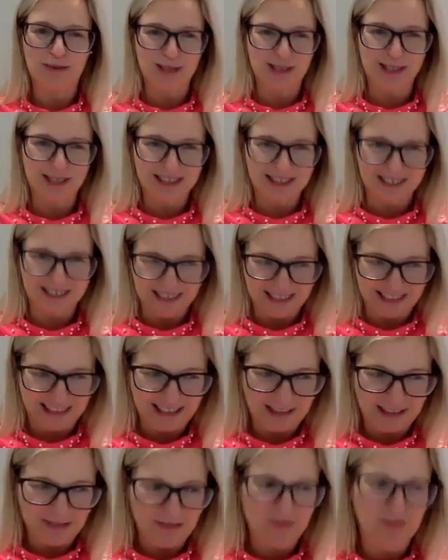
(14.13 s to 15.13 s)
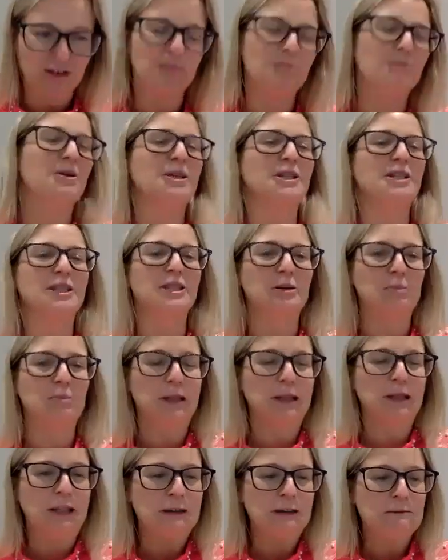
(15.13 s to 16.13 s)
Scully from
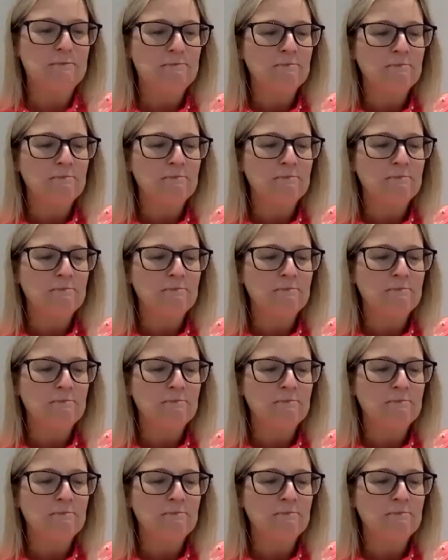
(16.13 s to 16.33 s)
Dublin.